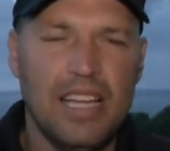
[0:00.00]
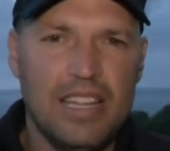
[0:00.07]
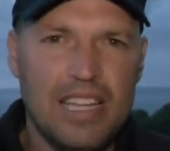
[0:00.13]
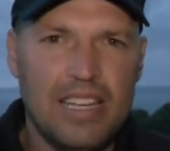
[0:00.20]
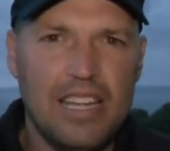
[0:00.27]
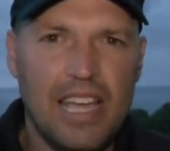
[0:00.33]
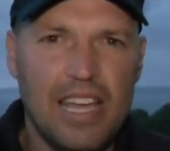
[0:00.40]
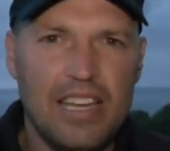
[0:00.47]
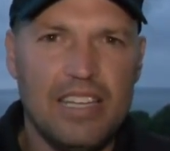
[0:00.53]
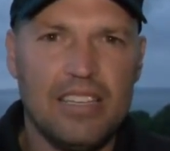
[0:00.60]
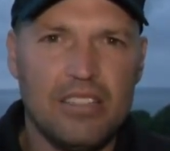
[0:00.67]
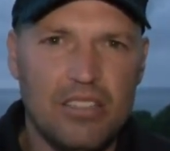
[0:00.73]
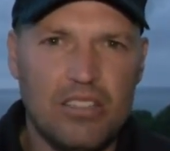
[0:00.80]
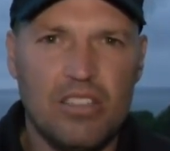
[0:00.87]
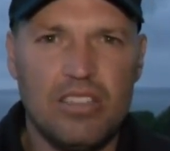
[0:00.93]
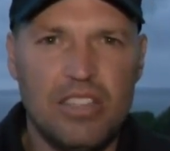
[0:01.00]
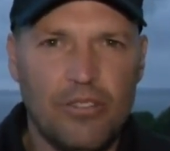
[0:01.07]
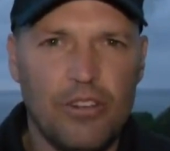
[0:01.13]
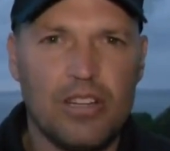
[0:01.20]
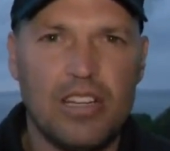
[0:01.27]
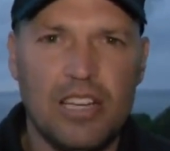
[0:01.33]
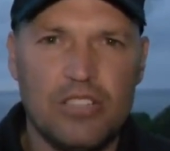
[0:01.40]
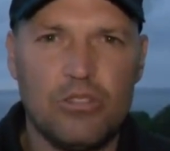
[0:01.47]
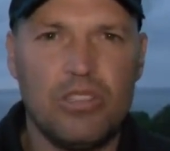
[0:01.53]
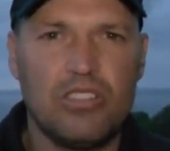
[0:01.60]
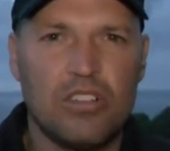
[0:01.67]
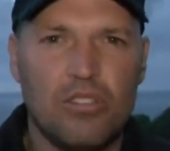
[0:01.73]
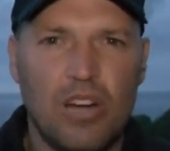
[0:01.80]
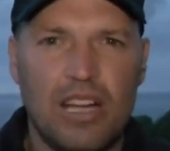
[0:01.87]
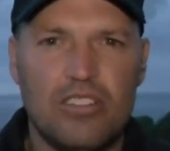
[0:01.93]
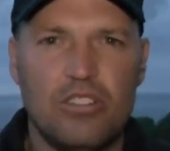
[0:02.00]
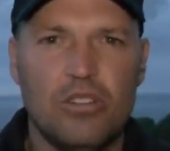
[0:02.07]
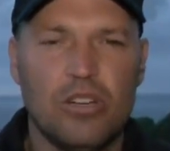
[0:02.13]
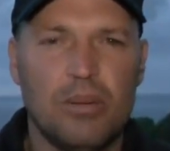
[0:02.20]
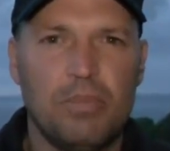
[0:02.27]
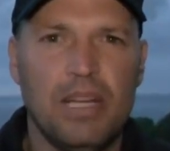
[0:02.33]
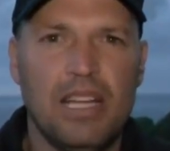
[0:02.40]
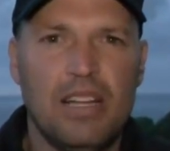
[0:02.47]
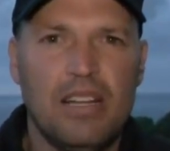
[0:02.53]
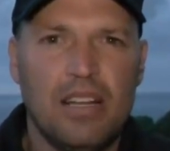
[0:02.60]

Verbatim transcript: and then heading to different countries across Europe,